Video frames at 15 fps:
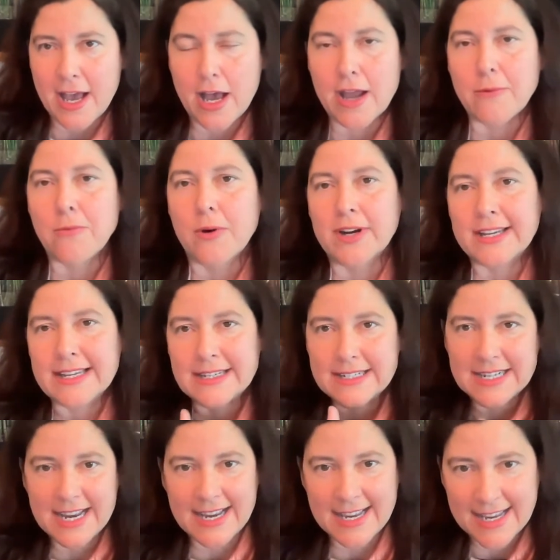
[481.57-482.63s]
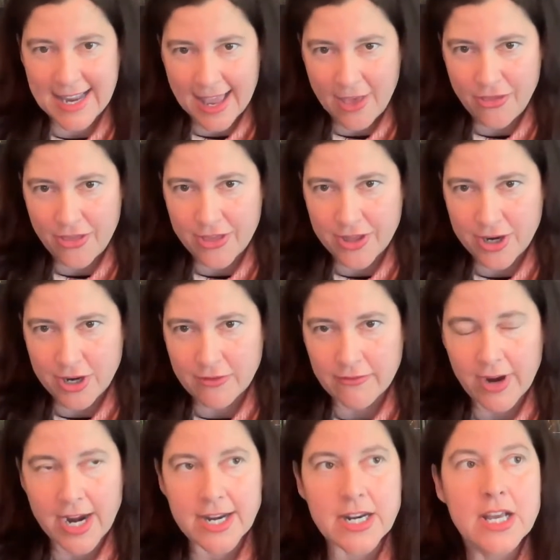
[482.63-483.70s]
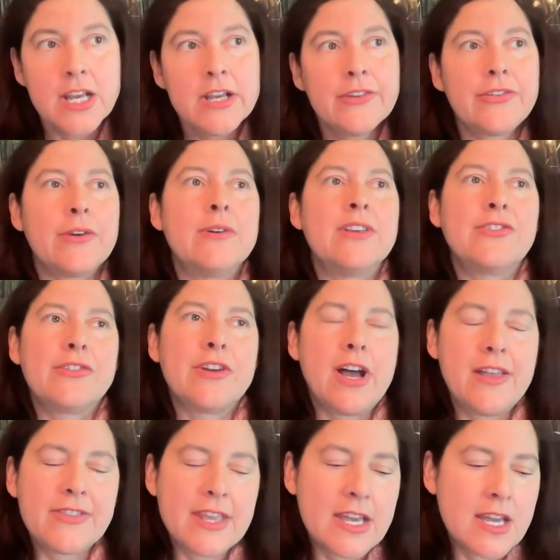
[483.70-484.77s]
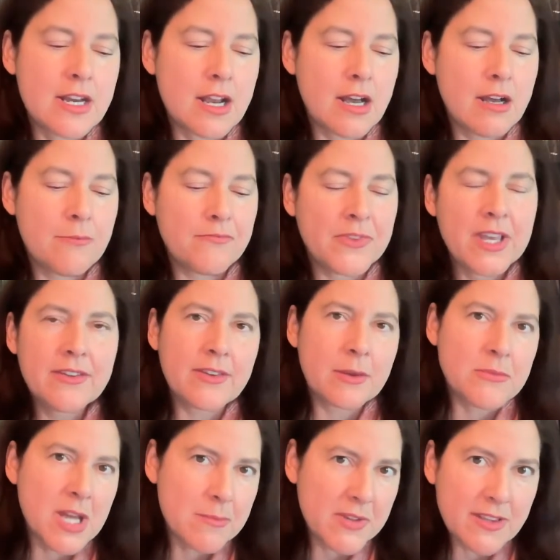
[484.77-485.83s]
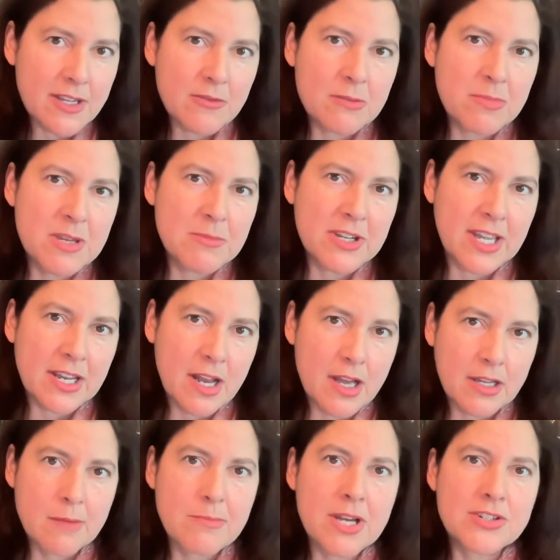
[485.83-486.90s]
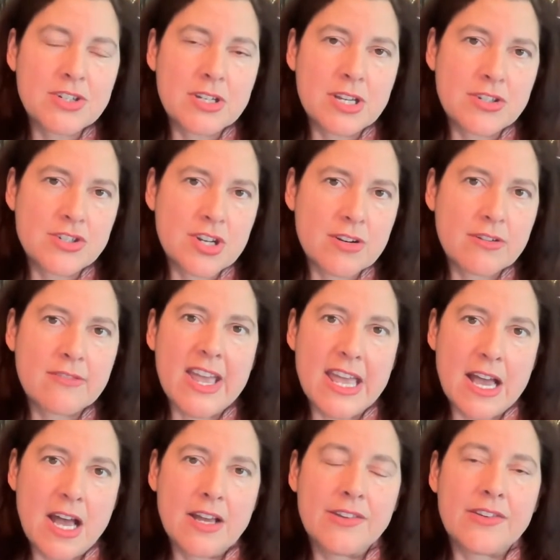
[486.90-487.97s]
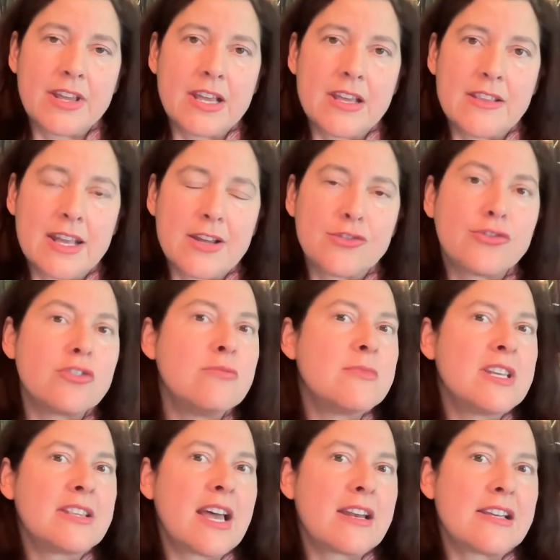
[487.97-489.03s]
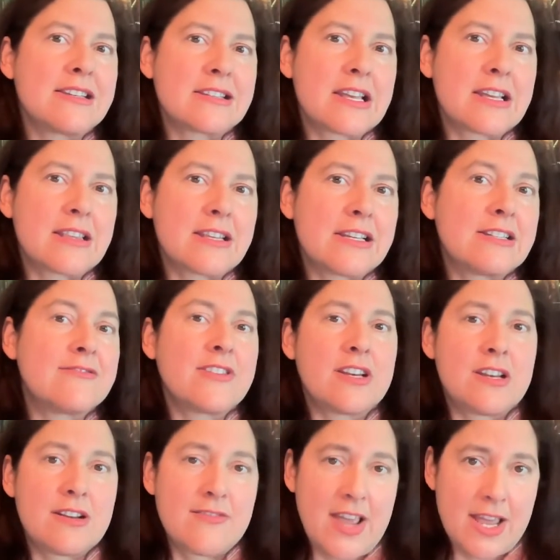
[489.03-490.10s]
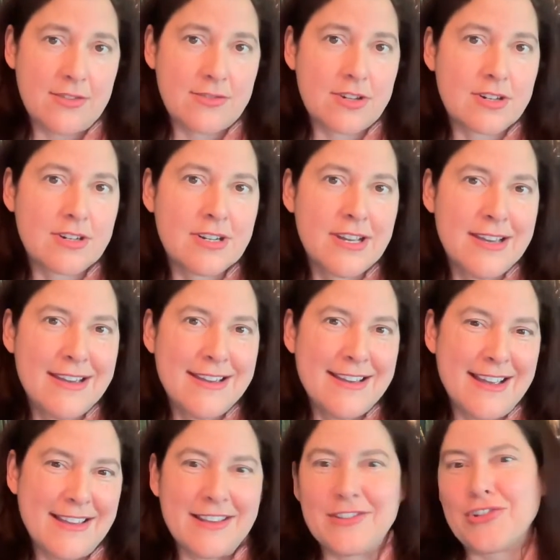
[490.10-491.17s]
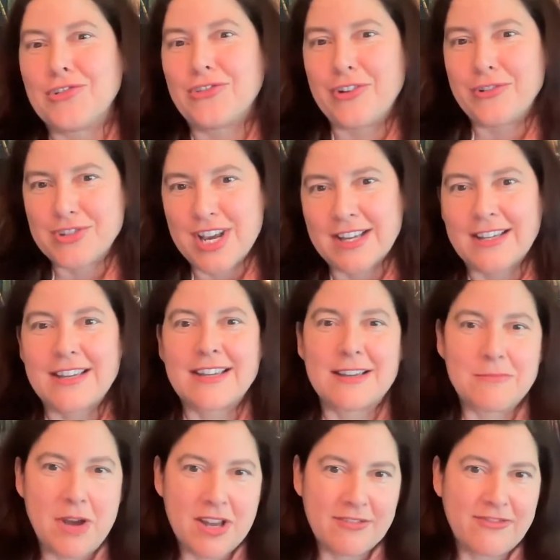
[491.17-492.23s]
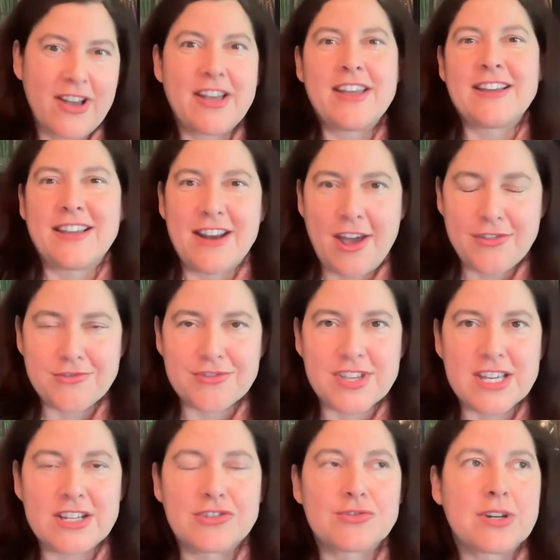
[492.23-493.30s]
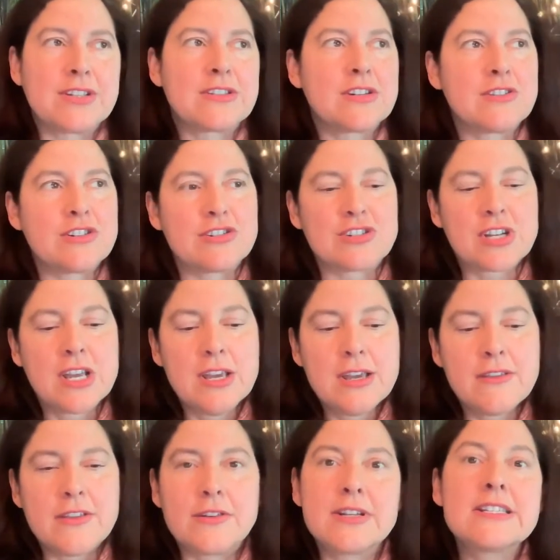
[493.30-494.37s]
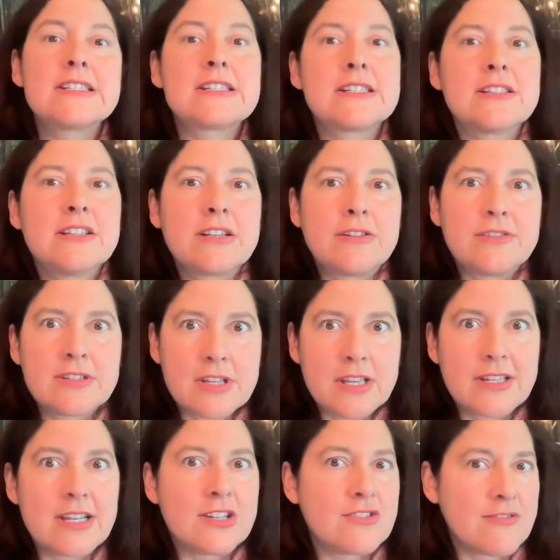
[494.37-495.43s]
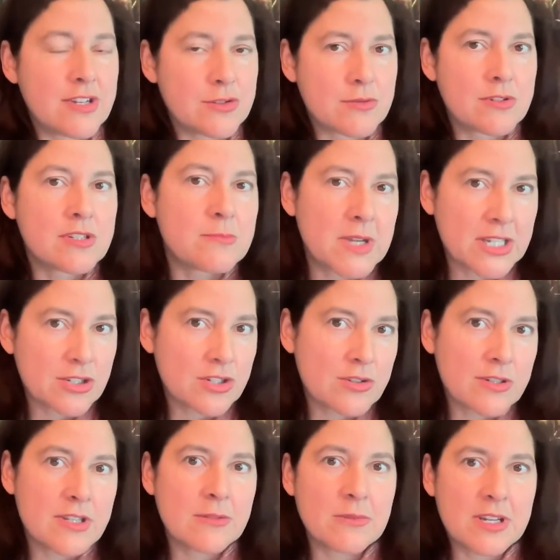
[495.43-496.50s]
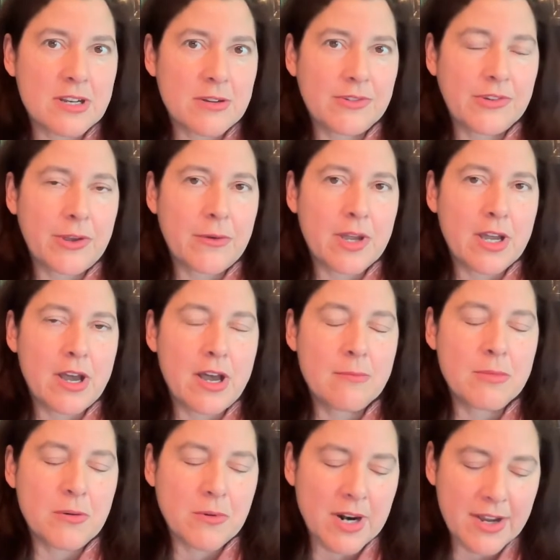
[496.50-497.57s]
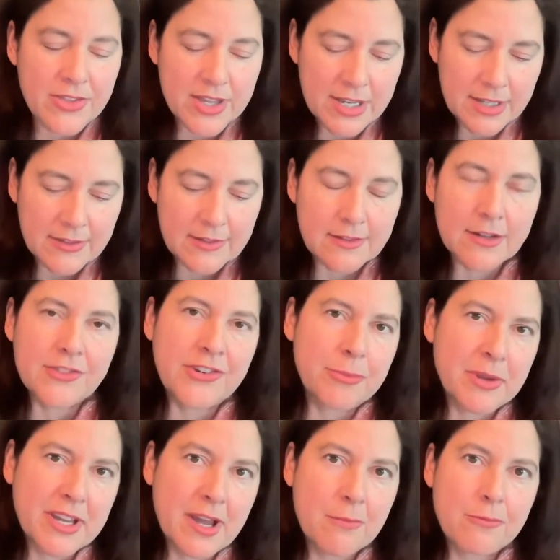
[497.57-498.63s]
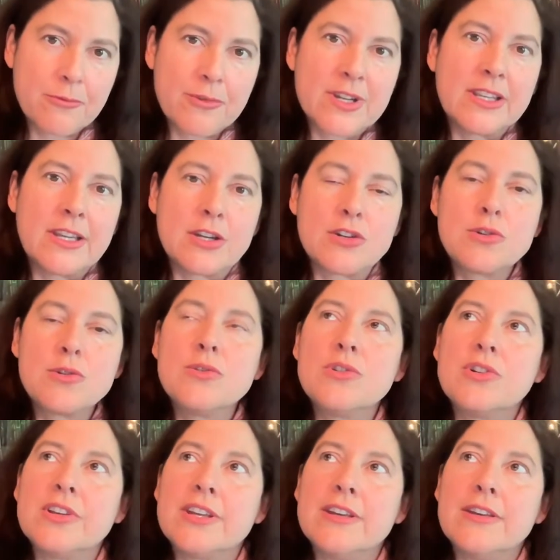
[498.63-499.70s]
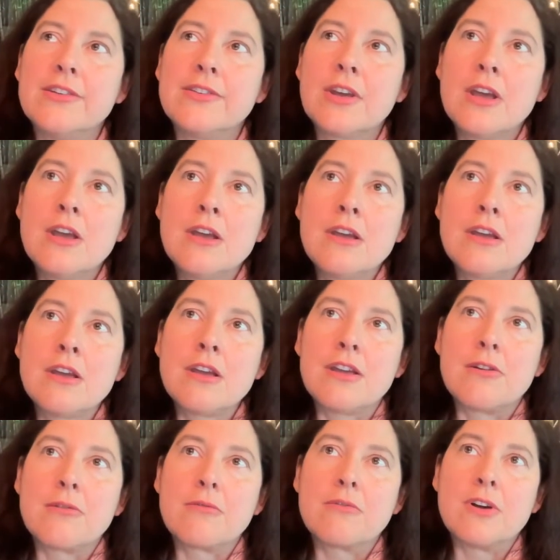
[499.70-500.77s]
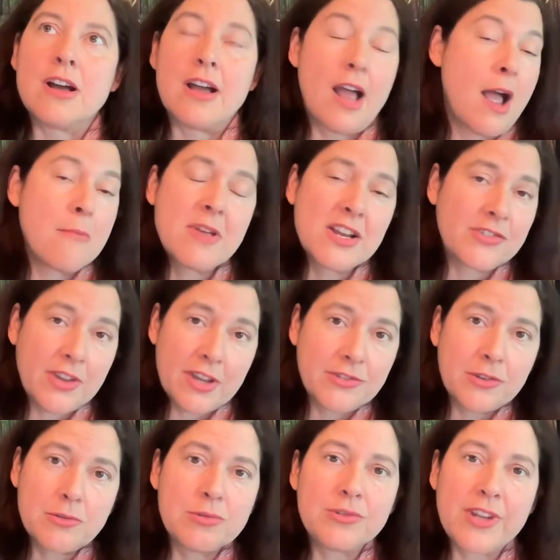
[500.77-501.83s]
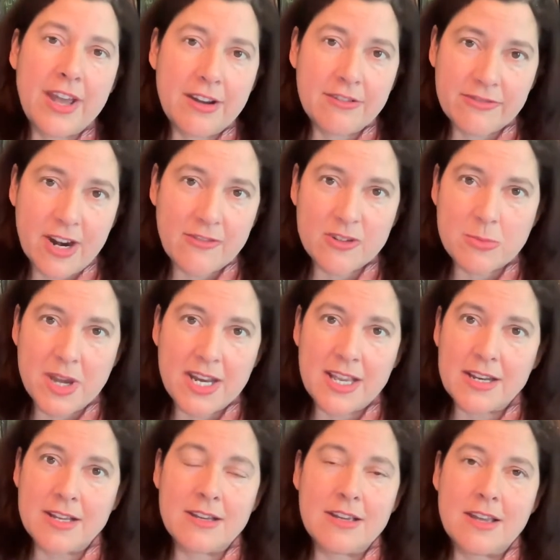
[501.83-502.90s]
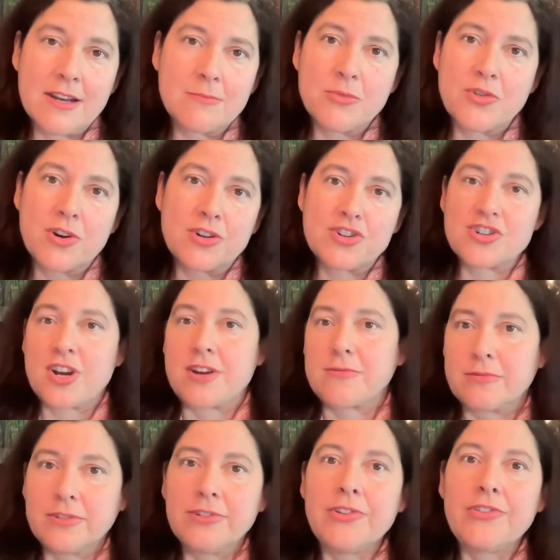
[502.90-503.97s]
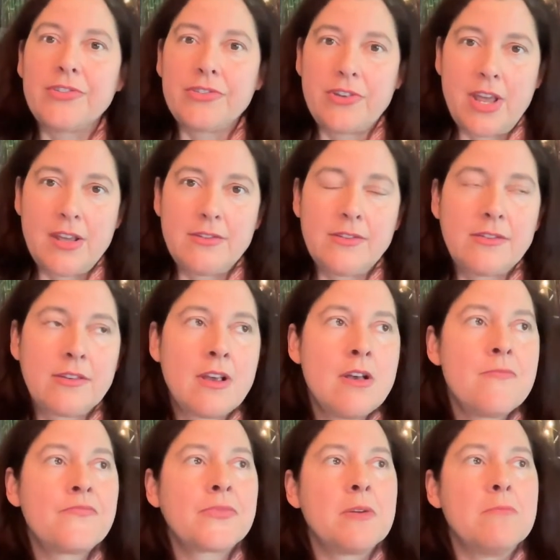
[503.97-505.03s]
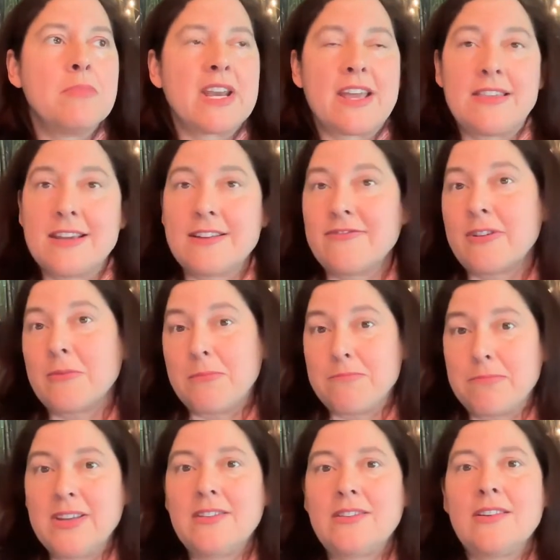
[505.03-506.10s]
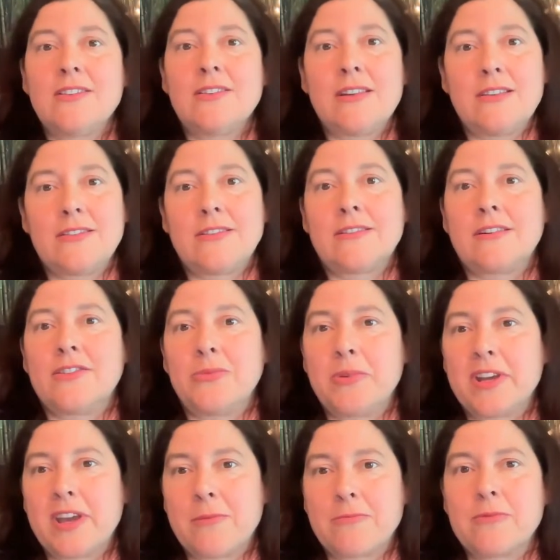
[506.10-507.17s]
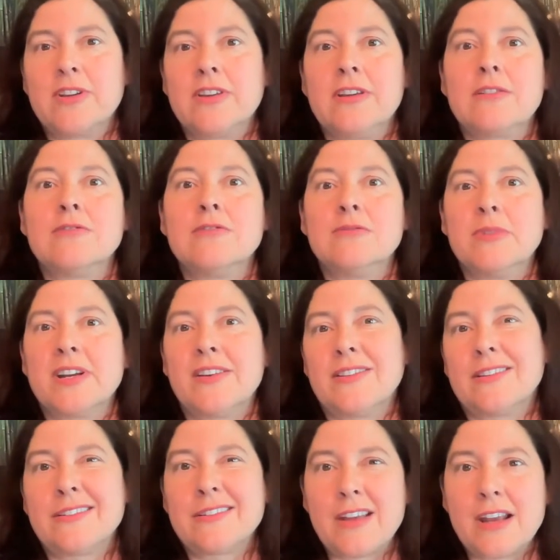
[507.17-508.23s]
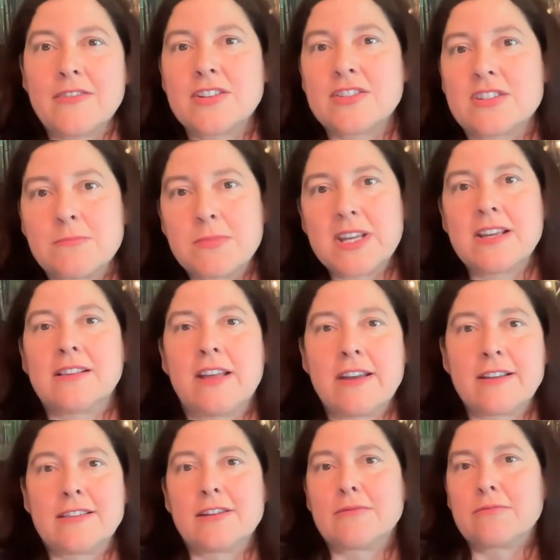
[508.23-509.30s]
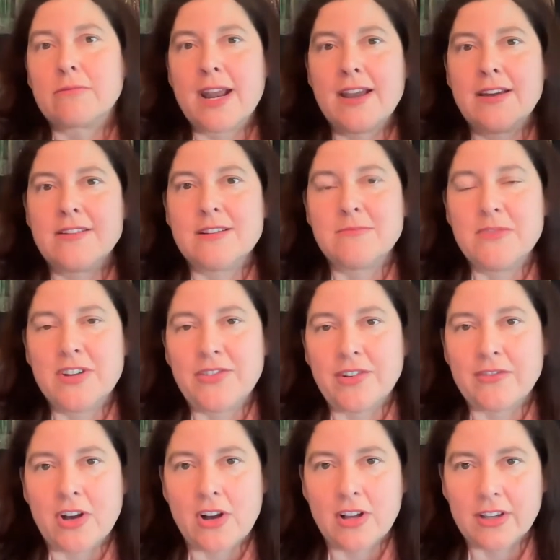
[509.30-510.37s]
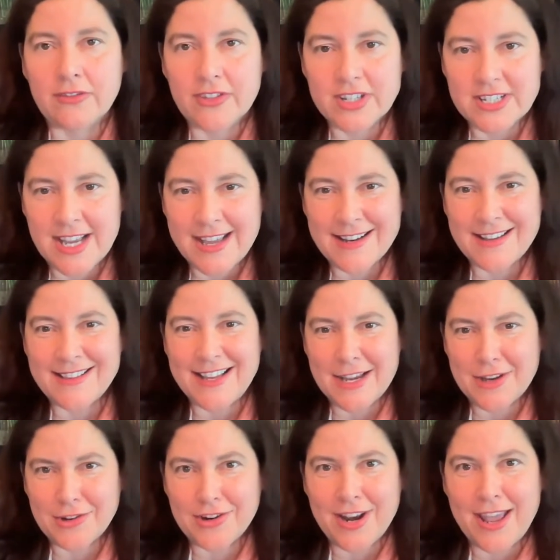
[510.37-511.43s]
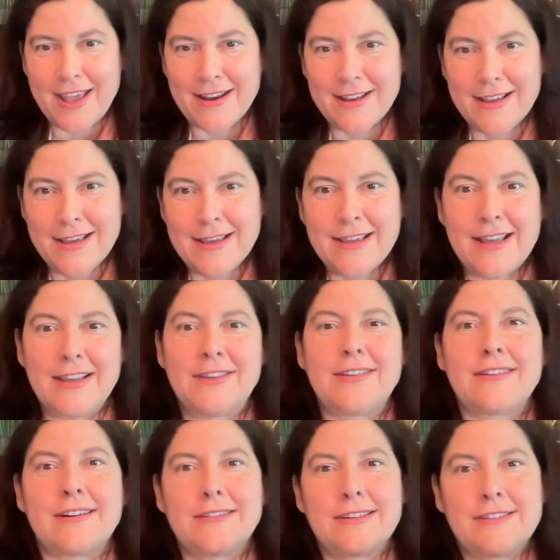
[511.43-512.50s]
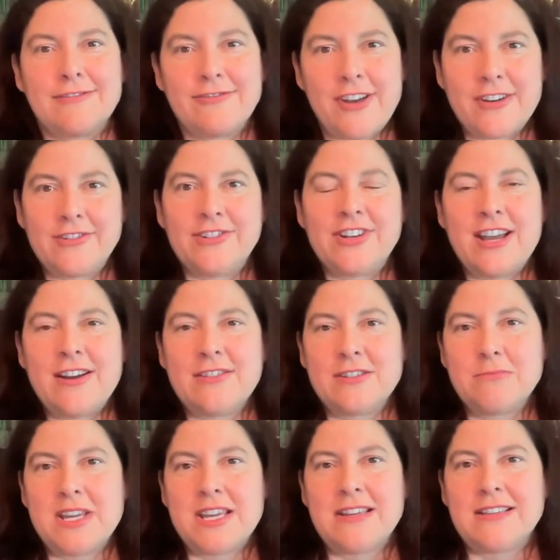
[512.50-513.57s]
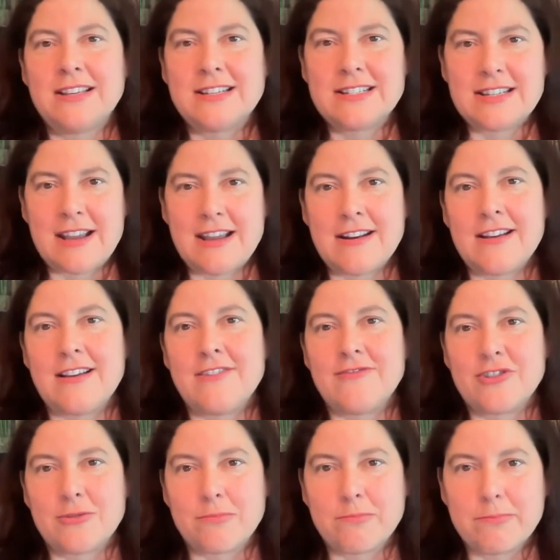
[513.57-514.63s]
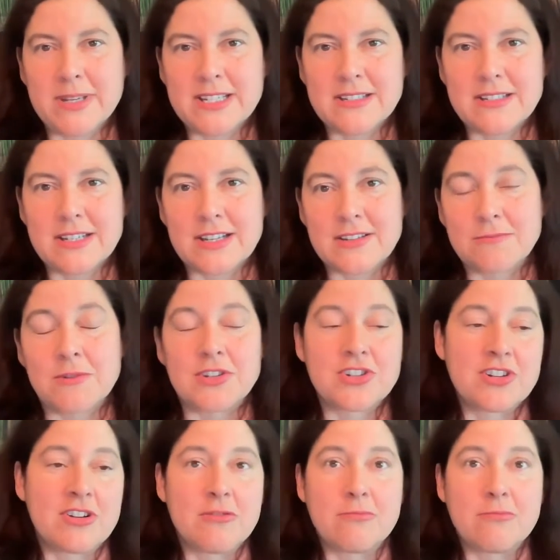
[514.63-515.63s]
AI working together, right? So it's not that sometimes I think what people get hung up on in generative AI is they assume that is like the definitive answer and that there's no checking and modifying and other things, right? So there is still an onus on the individual to make sure that we know what's going on. But where I think it starts to become really cool is, it's cool now for everybody in a more general sense, but I think from a business sense, it starts to become really cool because instead of it just being like the randomness of all of the data in the internet, it starts to funnel down to being the data of your business, which,